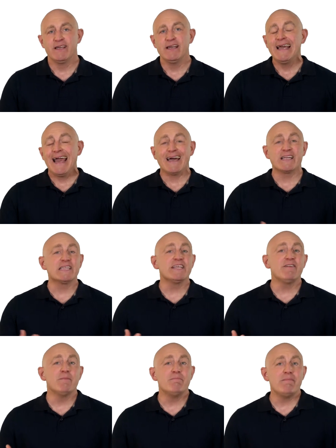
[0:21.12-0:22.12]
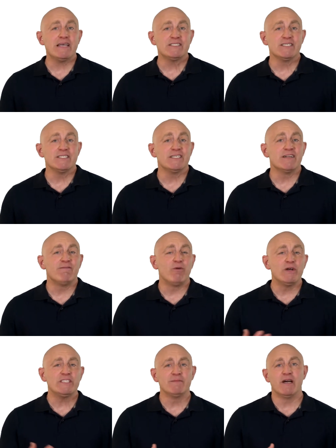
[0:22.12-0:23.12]
how to leave a message in a
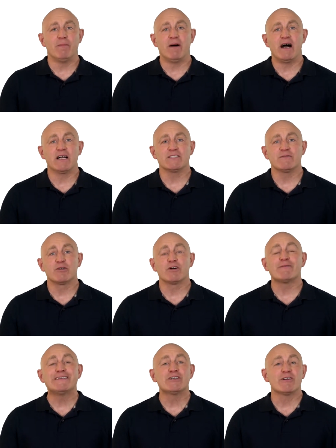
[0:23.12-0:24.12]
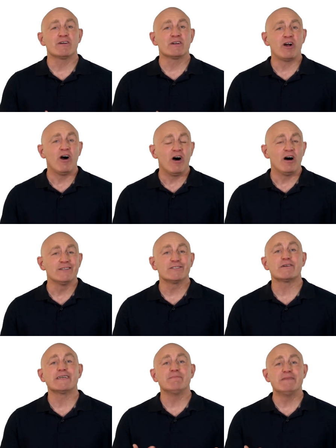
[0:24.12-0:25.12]
voicemail box for a return call
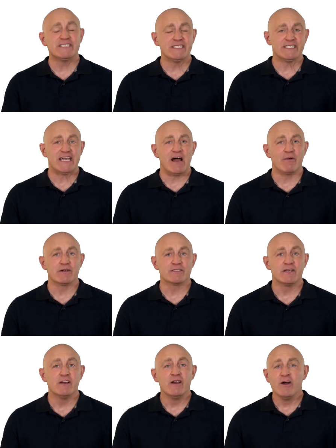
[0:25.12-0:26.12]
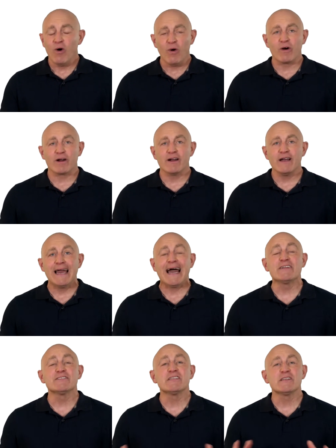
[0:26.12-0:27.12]
during business hours, or
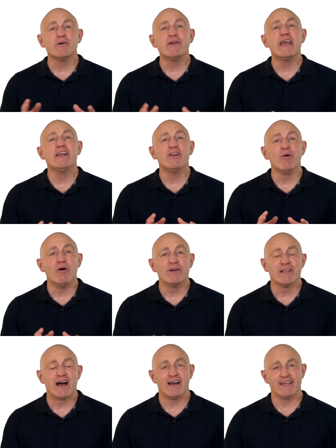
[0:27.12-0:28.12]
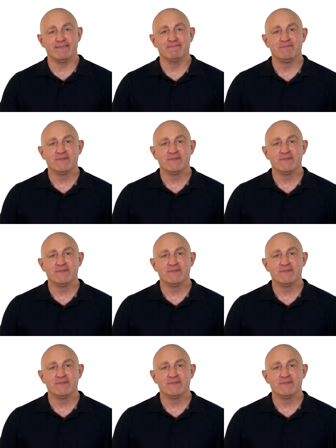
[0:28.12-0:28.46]
how to locate you online.